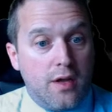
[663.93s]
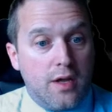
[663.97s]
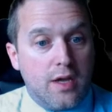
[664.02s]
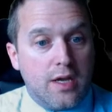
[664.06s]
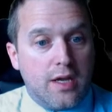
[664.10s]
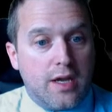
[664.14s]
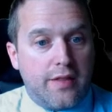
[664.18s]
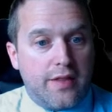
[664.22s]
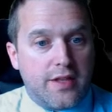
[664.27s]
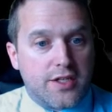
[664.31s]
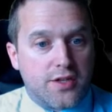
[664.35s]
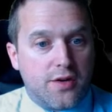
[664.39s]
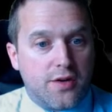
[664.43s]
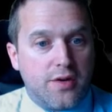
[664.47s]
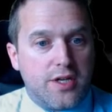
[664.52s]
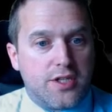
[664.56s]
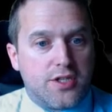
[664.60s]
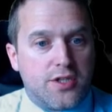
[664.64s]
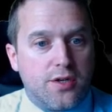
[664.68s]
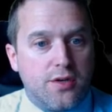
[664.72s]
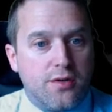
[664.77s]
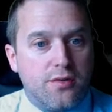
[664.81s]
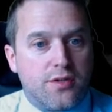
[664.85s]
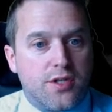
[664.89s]
And there's only
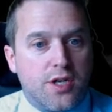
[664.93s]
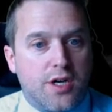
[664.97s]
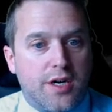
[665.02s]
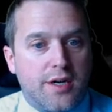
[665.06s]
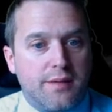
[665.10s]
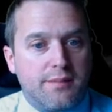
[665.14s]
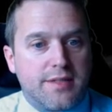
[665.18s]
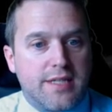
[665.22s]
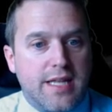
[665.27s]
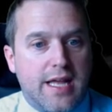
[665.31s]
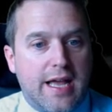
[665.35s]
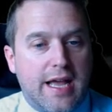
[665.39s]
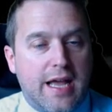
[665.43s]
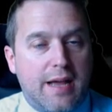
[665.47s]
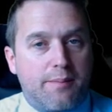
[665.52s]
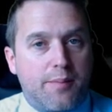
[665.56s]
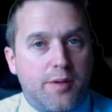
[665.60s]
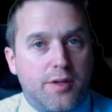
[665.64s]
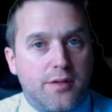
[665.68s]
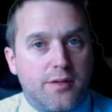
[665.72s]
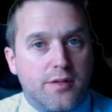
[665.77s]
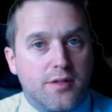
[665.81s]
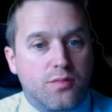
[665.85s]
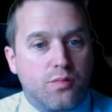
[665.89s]
two times that
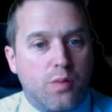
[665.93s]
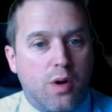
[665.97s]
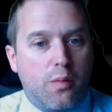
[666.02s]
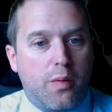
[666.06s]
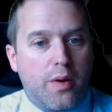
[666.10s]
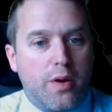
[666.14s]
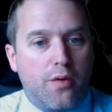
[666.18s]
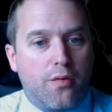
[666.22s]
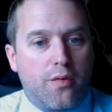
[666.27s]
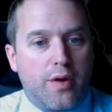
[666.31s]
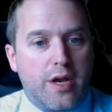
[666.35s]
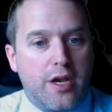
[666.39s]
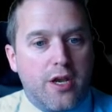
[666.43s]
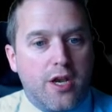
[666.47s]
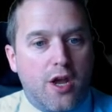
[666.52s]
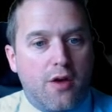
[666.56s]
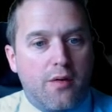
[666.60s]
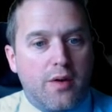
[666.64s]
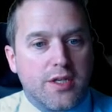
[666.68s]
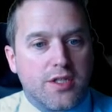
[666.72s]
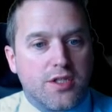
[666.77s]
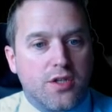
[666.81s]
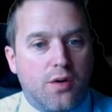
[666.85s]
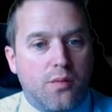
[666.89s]
happens. Well, we already know
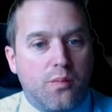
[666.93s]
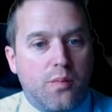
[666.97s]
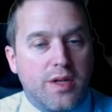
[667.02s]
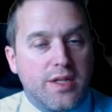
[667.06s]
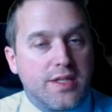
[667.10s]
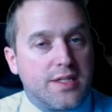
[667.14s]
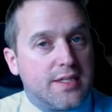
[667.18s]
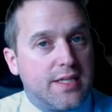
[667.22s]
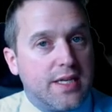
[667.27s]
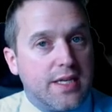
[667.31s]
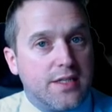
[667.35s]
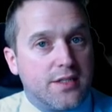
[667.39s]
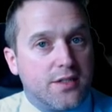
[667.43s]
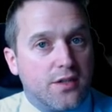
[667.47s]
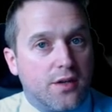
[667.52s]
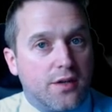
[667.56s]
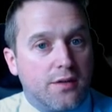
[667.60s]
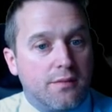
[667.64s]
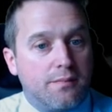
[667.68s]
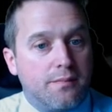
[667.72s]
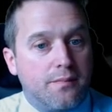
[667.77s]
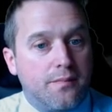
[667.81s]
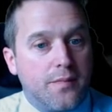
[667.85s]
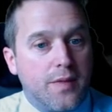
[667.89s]
it's on when C's
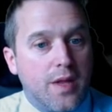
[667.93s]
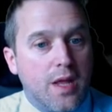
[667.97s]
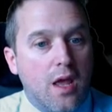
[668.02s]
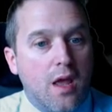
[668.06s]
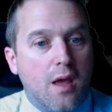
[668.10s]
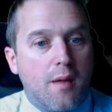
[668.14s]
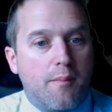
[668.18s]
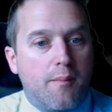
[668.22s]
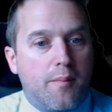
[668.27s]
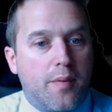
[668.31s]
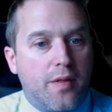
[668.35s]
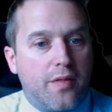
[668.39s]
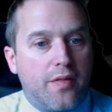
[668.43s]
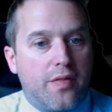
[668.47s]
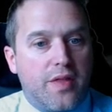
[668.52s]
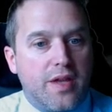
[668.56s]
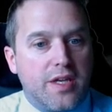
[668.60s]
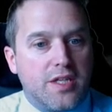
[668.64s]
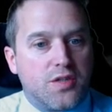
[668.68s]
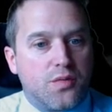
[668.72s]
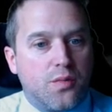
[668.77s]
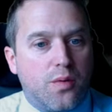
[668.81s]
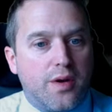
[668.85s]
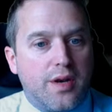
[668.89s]
on, but
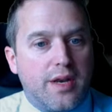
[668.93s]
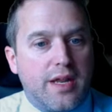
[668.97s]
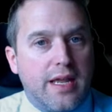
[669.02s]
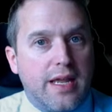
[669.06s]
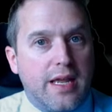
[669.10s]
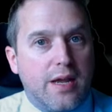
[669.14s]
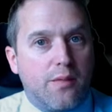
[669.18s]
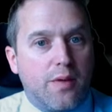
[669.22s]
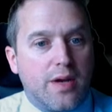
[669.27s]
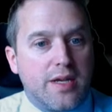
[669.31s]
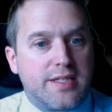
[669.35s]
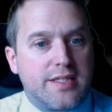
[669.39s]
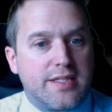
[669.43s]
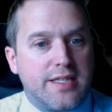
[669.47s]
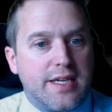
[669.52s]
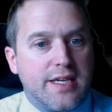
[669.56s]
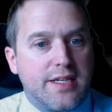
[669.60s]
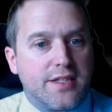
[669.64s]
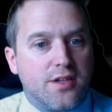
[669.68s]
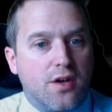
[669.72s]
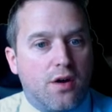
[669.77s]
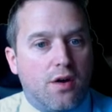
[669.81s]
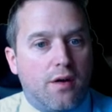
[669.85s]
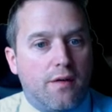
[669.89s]
this one here where C
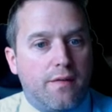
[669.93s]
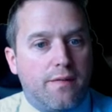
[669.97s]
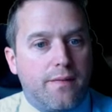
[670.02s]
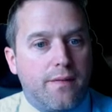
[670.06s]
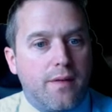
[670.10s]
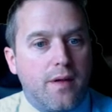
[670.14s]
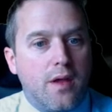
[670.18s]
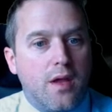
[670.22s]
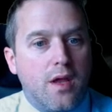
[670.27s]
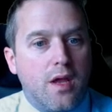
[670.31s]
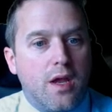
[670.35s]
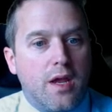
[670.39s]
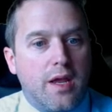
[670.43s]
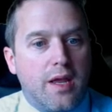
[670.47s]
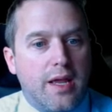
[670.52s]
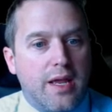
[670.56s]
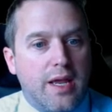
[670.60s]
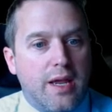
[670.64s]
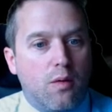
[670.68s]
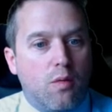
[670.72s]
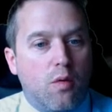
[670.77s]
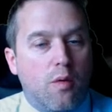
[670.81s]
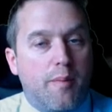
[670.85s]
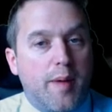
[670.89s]
is off,
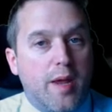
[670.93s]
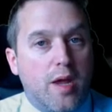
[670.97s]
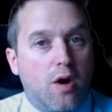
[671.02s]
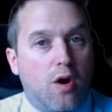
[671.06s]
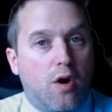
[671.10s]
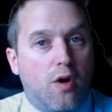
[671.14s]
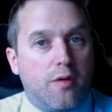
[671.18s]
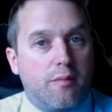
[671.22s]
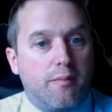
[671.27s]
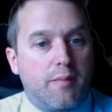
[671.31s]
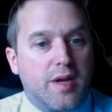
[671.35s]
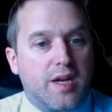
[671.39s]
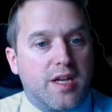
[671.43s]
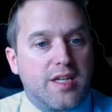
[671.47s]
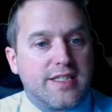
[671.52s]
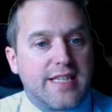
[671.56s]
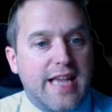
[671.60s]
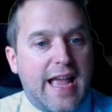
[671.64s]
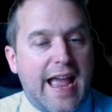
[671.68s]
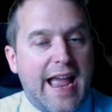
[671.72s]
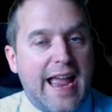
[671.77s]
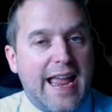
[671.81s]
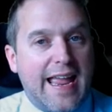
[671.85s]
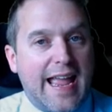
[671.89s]
it will be on because
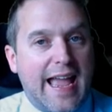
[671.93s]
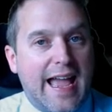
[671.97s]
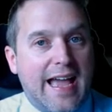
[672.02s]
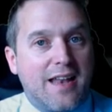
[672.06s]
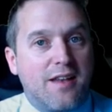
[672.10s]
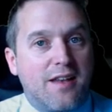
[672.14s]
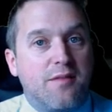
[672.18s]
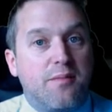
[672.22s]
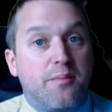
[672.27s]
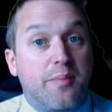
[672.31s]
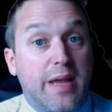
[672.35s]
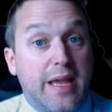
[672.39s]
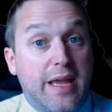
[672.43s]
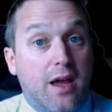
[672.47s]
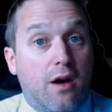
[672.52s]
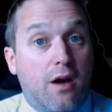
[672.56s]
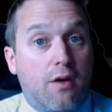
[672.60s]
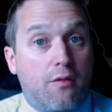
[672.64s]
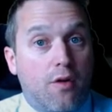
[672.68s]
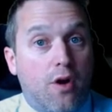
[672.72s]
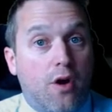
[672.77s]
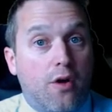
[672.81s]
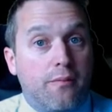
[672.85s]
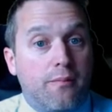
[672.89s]
A and B
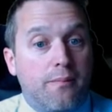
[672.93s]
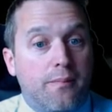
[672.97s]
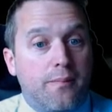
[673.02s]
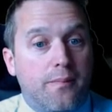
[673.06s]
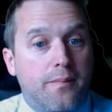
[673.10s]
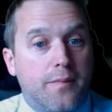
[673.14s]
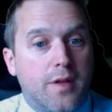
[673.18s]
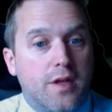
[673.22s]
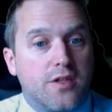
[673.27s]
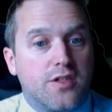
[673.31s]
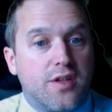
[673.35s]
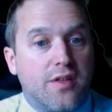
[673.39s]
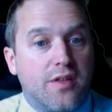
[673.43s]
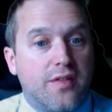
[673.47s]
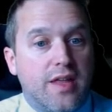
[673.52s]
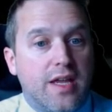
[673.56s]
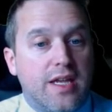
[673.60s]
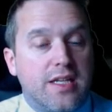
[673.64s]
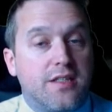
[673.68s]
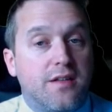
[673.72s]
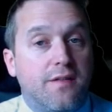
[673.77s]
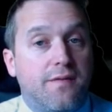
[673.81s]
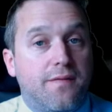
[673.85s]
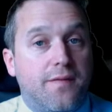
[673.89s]
are on. So
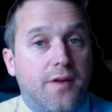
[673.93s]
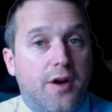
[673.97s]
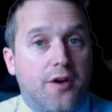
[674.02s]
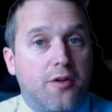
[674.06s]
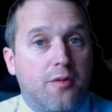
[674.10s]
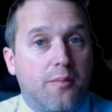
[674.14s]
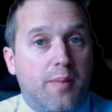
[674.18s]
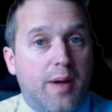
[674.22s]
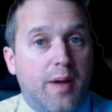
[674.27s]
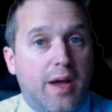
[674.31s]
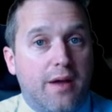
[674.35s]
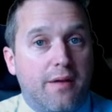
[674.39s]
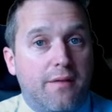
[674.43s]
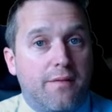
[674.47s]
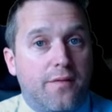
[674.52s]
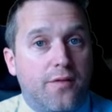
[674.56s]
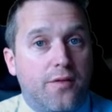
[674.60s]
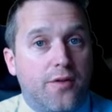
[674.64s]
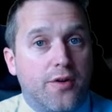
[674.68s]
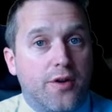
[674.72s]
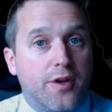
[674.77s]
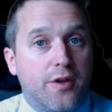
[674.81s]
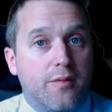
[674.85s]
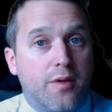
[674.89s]
there's the final pattern
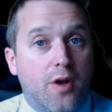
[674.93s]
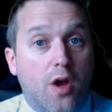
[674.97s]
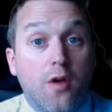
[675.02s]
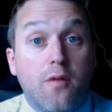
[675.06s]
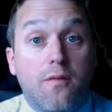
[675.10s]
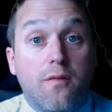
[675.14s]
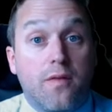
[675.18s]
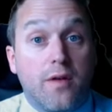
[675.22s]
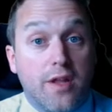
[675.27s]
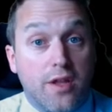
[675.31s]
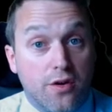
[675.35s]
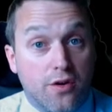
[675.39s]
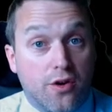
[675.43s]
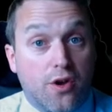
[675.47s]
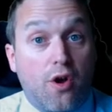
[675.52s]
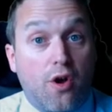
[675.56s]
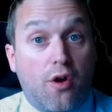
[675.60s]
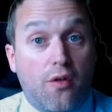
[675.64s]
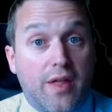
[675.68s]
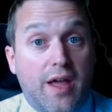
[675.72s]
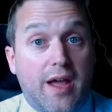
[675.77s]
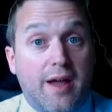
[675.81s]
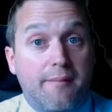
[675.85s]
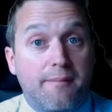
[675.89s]
for you, and hopefully you got
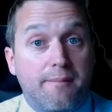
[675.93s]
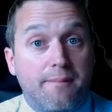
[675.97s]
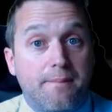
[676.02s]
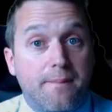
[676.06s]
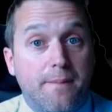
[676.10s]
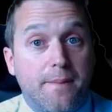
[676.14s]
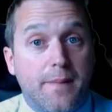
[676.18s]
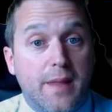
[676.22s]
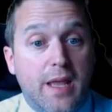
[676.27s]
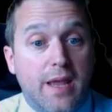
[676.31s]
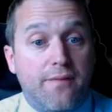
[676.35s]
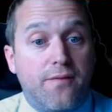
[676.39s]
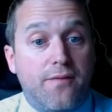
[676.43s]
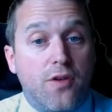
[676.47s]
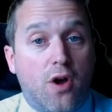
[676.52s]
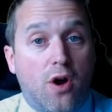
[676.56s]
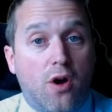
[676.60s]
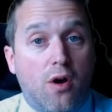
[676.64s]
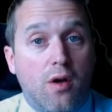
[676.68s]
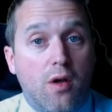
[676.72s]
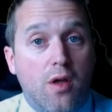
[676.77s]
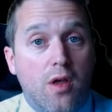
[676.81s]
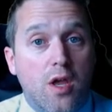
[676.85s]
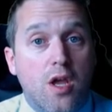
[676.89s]
that. If
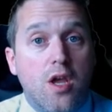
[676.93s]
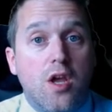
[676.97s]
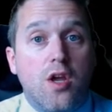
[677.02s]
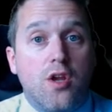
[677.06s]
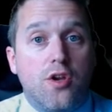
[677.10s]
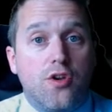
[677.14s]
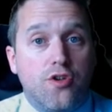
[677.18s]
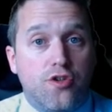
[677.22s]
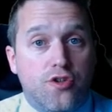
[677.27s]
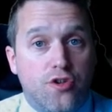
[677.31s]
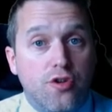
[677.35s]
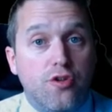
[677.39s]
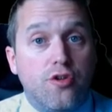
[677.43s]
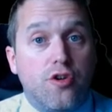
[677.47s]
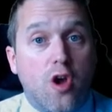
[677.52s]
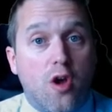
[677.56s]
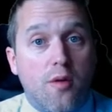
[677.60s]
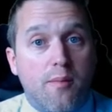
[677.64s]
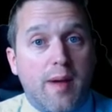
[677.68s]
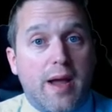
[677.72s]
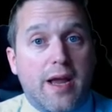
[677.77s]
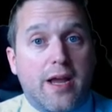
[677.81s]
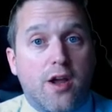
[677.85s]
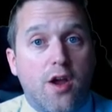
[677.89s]
not, do go
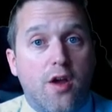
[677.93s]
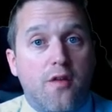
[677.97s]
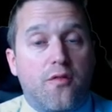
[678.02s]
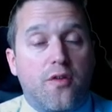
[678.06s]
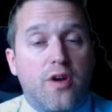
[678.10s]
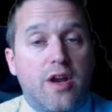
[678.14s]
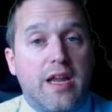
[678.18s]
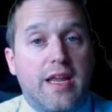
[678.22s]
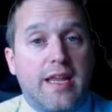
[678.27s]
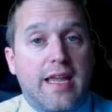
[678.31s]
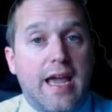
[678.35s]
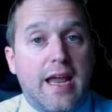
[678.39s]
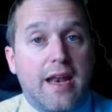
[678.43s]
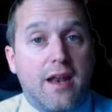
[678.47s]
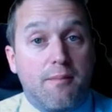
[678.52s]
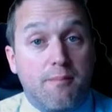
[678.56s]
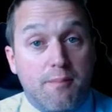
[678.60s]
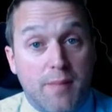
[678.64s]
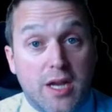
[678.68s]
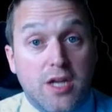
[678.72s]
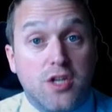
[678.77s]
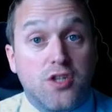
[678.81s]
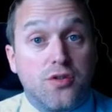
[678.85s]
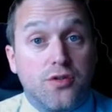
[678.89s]
back over it again and
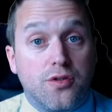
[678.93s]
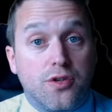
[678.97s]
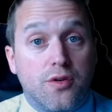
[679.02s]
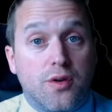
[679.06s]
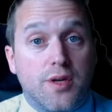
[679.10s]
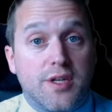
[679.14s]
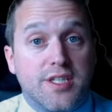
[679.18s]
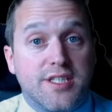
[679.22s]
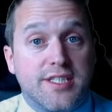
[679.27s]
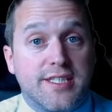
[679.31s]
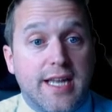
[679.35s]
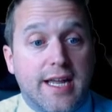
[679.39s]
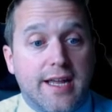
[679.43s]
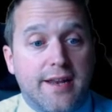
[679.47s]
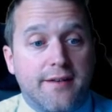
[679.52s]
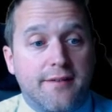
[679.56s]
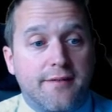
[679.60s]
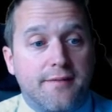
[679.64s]
make sure you understand.